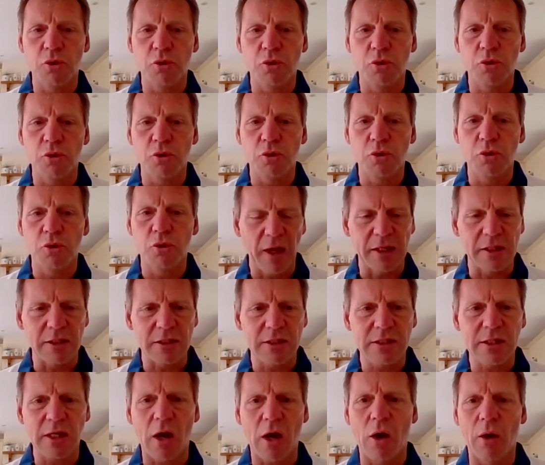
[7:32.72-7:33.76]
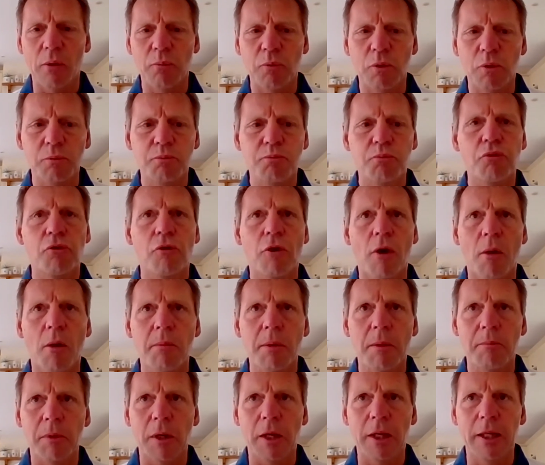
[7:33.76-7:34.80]
of our defence, I would
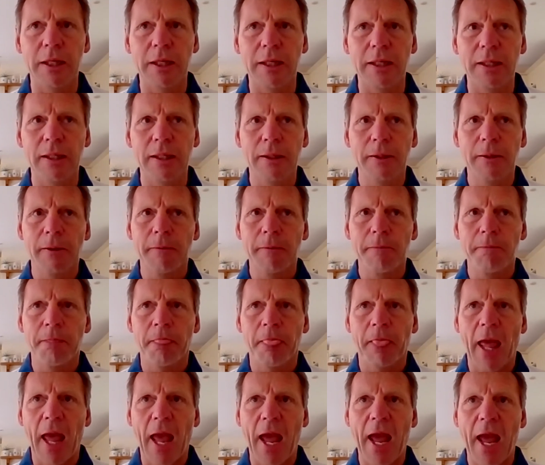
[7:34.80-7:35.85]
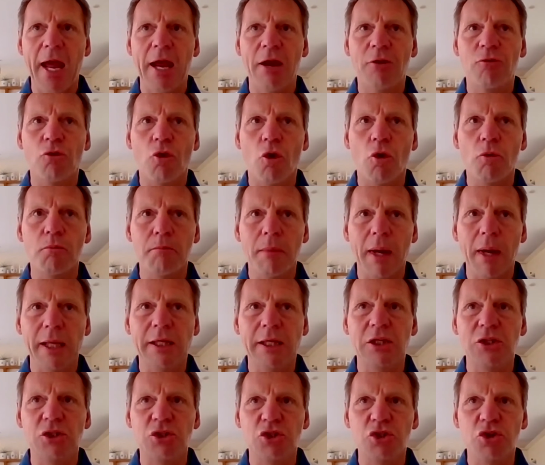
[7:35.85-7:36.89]
probably err on
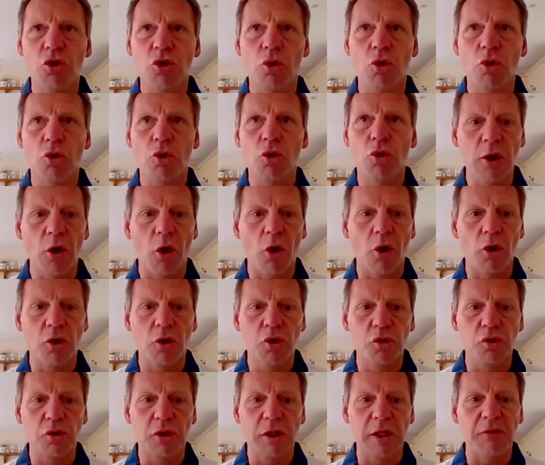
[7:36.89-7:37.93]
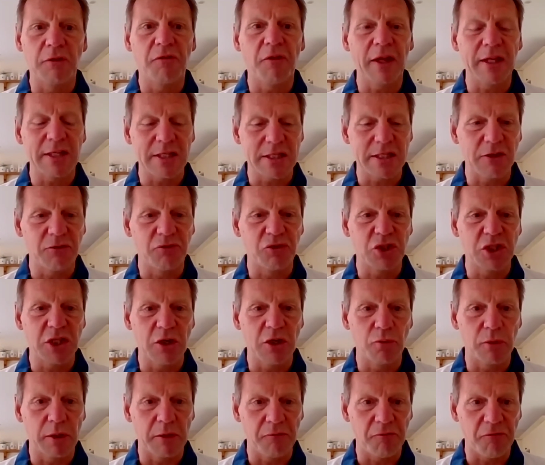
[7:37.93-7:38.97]
making sure we got a good defensive
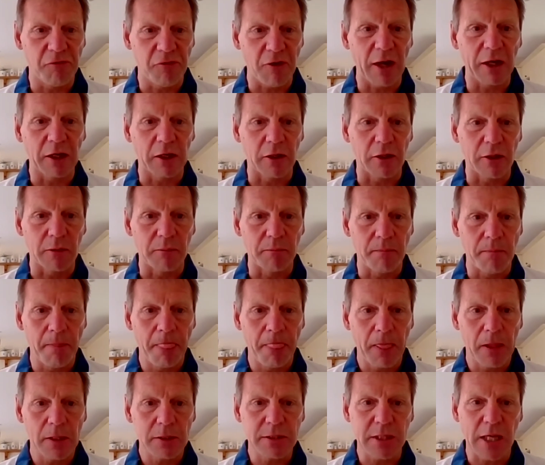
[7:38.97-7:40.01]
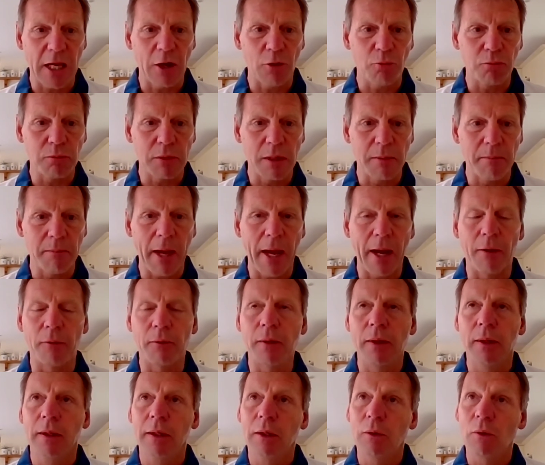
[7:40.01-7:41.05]
shield in front of them to help them
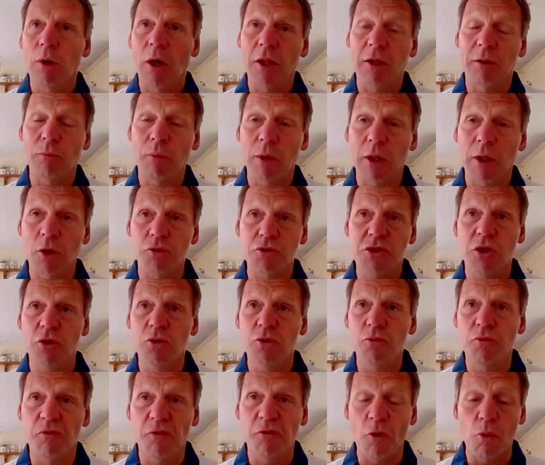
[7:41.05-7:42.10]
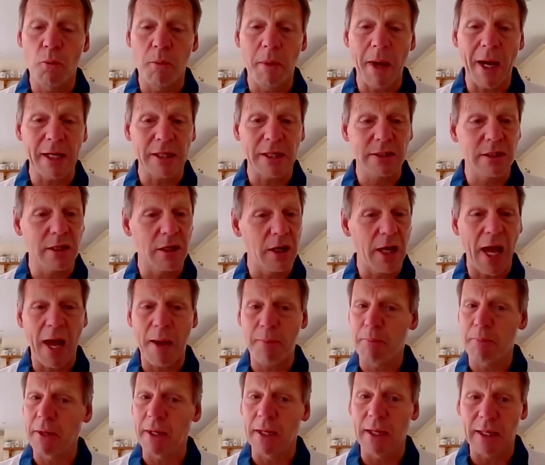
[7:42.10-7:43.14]
out. I think we've got two fullbacks that are
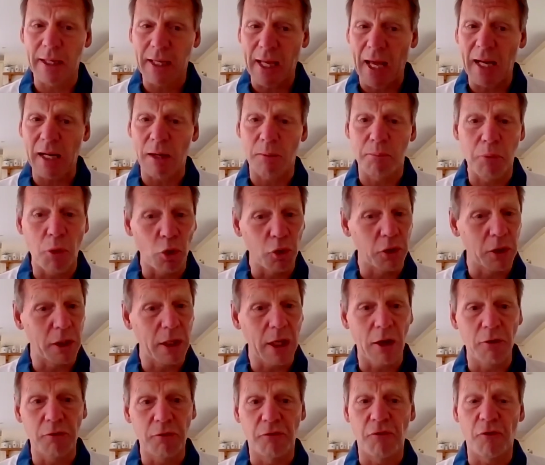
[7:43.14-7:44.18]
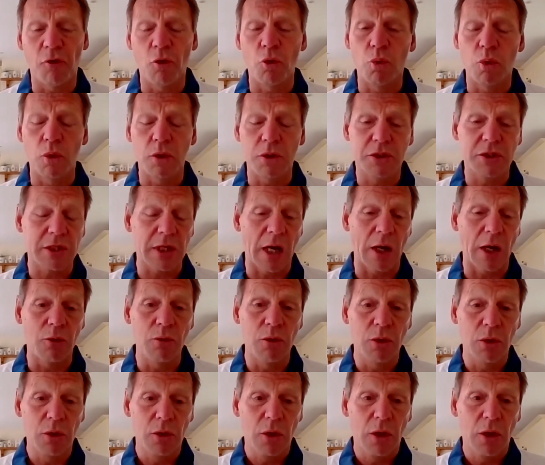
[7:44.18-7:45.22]
happy to gallop on and go forward,
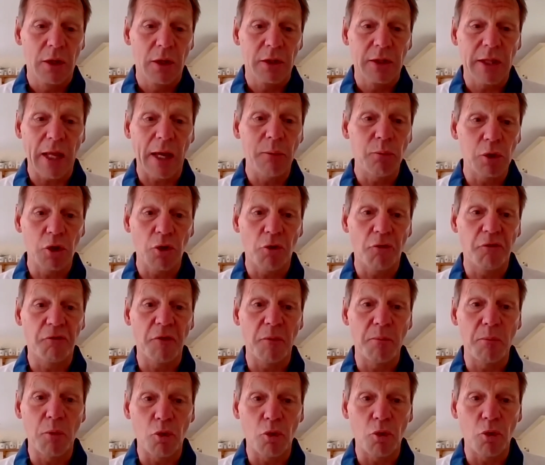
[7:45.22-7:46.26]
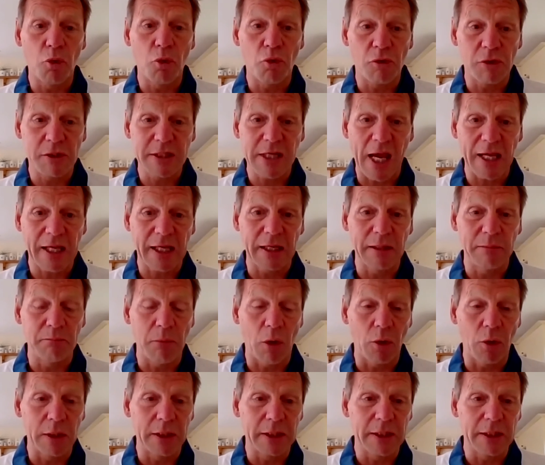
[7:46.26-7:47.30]
so they would offer more attacking
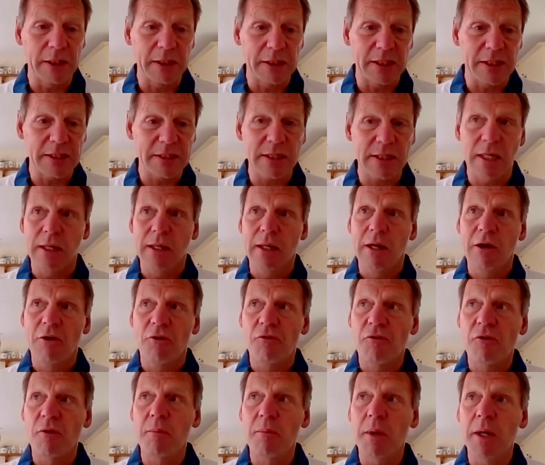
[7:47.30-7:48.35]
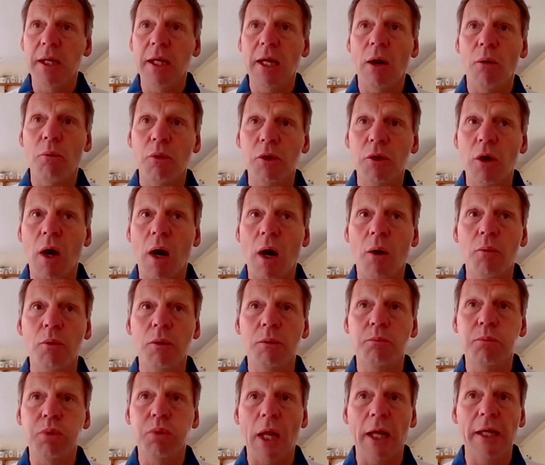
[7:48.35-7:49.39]
mindedness. For me, I
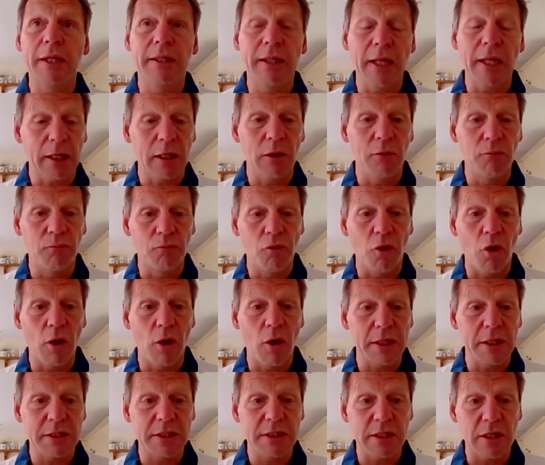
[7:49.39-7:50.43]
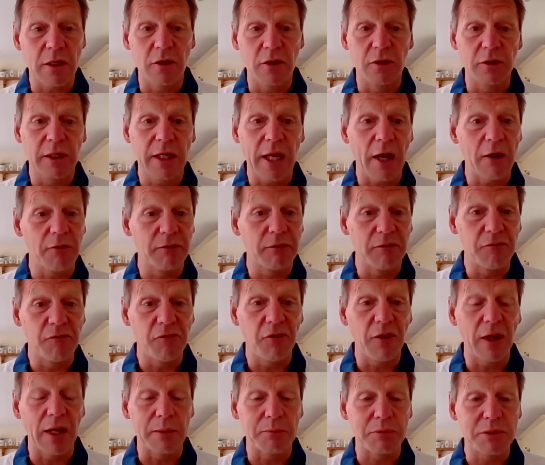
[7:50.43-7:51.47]
would play Declan Rice and Calvin
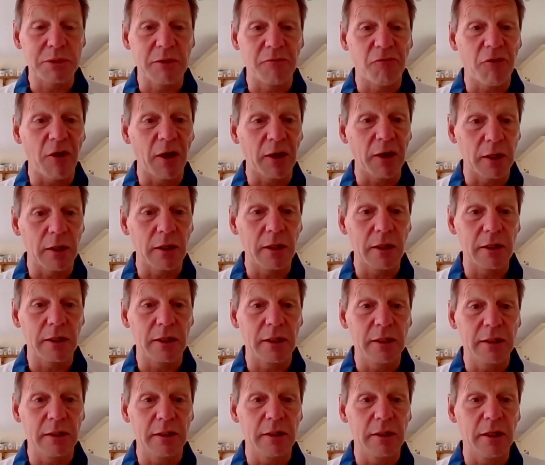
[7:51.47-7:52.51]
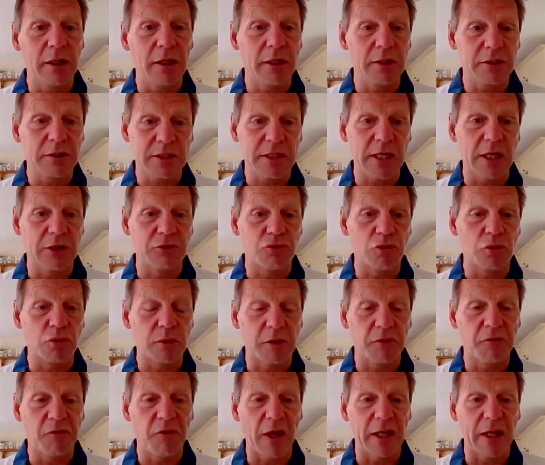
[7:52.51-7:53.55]
Phillips in front of the central
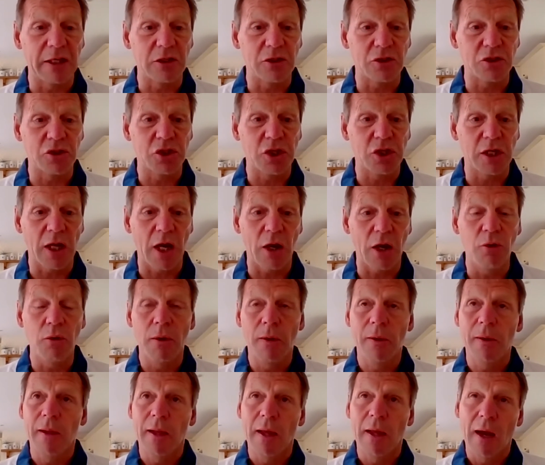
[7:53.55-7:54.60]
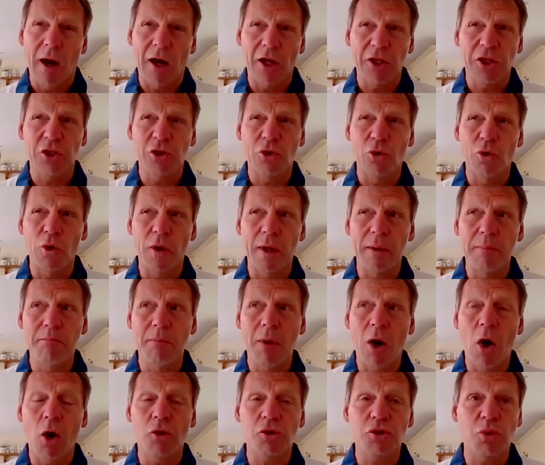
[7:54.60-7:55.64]
defenders. I thought in
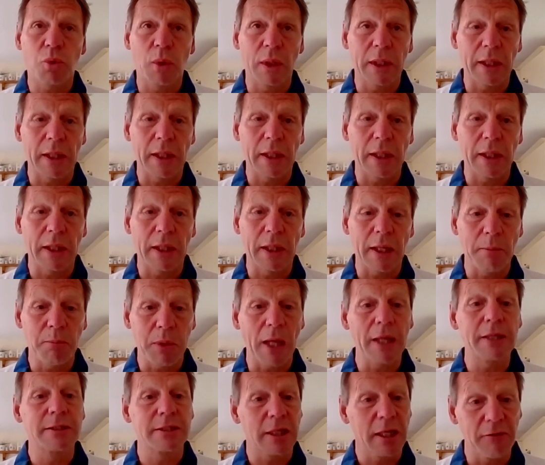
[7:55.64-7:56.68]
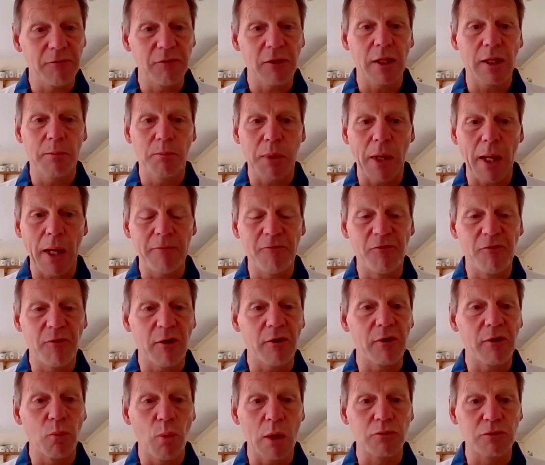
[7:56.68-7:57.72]
March when they played together, they played very
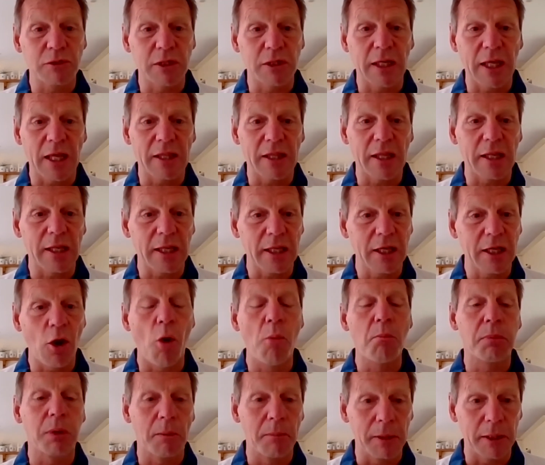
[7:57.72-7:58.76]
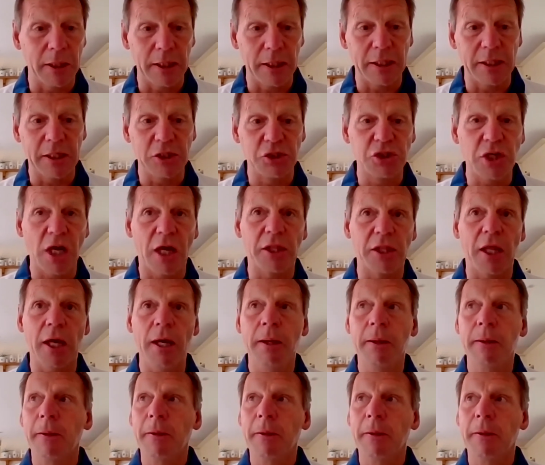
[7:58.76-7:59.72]
well together. They complemented each other,